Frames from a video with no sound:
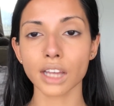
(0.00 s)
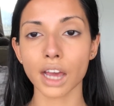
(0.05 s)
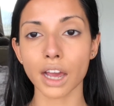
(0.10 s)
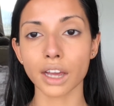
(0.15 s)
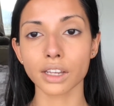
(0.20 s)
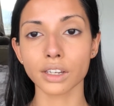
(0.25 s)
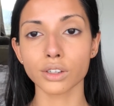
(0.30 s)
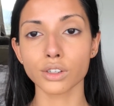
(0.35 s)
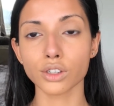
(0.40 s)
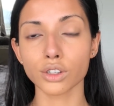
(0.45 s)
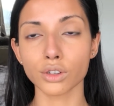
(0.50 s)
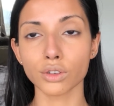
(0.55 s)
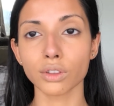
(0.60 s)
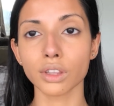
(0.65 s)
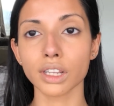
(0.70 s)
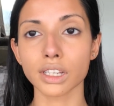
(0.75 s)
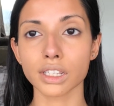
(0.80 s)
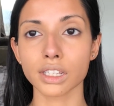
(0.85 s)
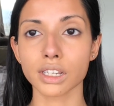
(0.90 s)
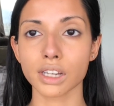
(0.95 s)
I do
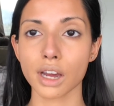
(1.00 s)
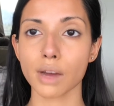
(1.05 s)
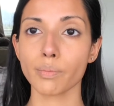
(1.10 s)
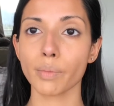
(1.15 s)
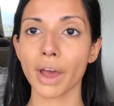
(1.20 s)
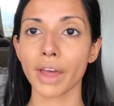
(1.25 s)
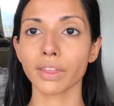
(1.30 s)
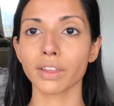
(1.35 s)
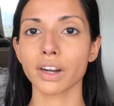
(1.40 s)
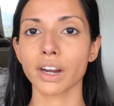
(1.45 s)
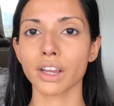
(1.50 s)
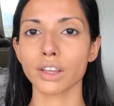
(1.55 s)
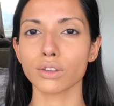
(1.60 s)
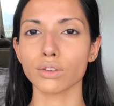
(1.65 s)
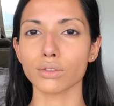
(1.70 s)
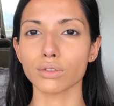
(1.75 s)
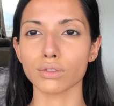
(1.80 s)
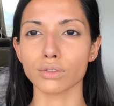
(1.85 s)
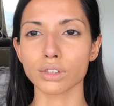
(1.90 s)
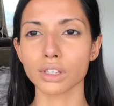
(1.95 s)
this step and then I
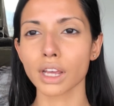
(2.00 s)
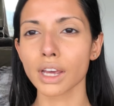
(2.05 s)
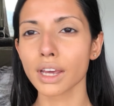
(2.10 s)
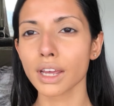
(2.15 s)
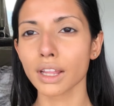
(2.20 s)
use